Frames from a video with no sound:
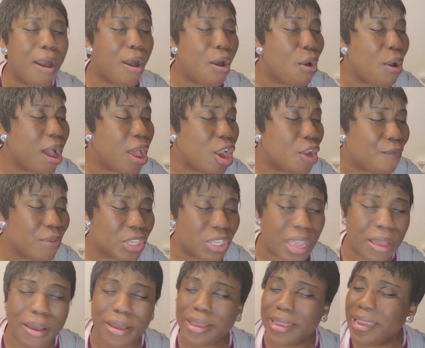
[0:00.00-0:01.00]
All our loved ones,
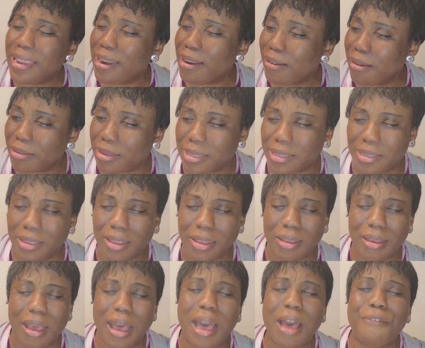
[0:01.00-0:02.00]
our in-laws,
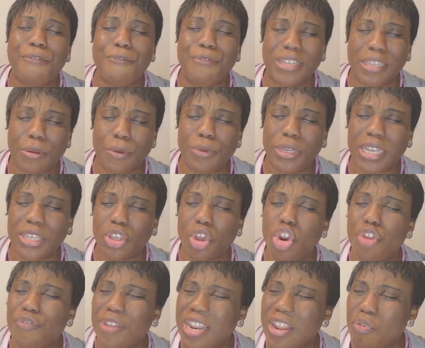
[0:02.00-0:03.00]
our friends, our wishes,
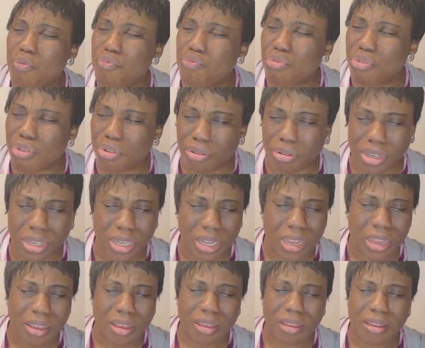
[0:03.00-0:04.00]
all over the world.
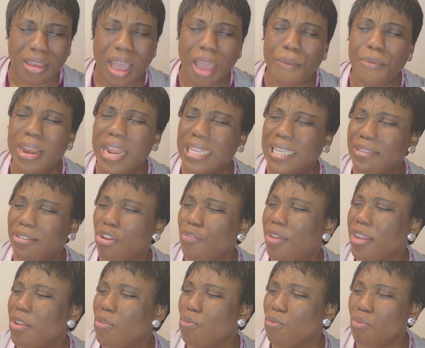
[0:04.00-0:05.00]
Our relatives all
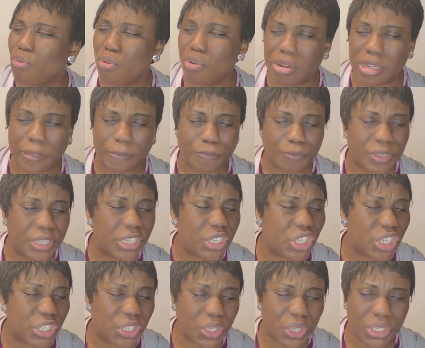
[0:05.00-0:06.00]
over the world. In
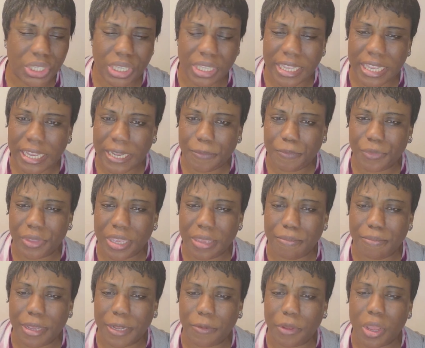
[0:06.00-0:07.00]
Jesus' name,
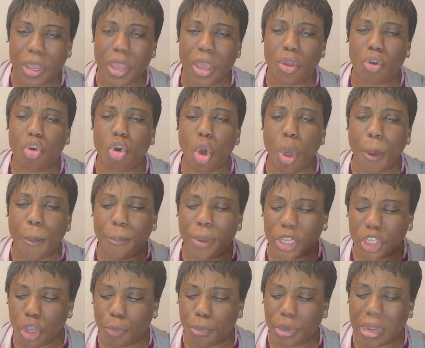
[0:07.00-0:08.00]
amen. God
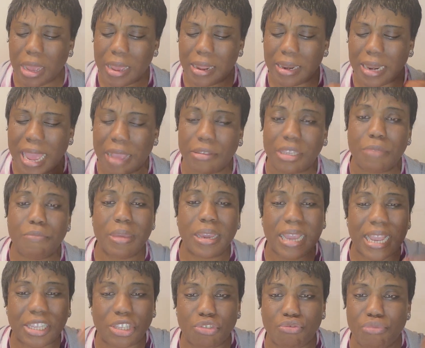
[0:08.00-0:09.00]
bless you upon our lives. He
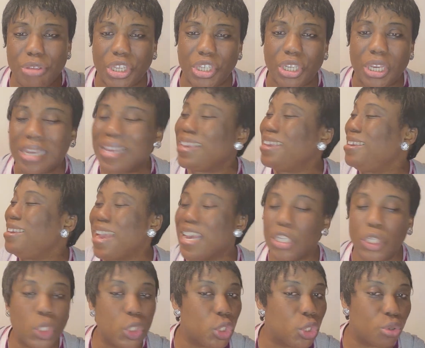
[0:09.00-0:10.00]
make it rich. He
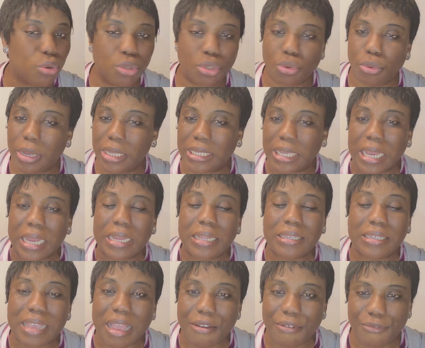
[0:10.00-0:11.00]
has no sorrow to it.
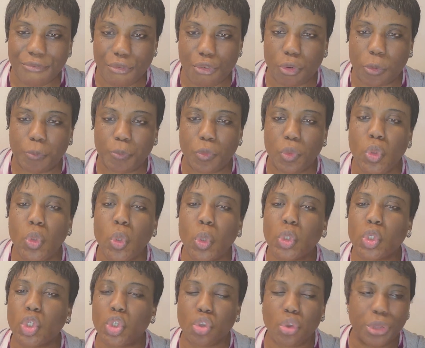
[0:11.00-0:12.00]
Therefore,
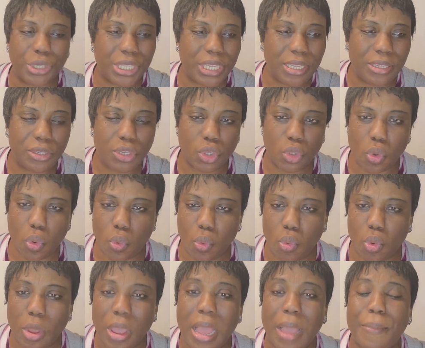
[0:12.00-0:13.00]
no sudden
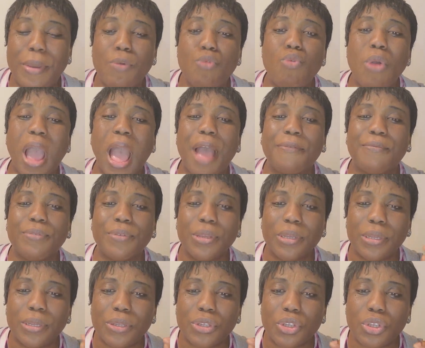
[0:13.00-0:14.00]
sorrow, but we'll have
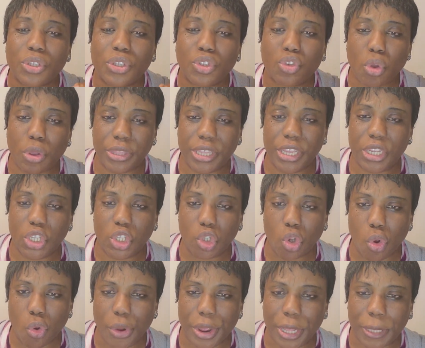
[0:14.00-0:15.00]
sudden
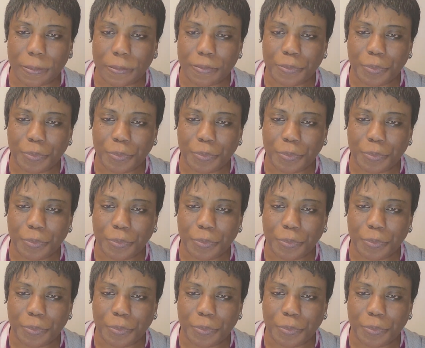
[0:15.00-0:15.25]
joy,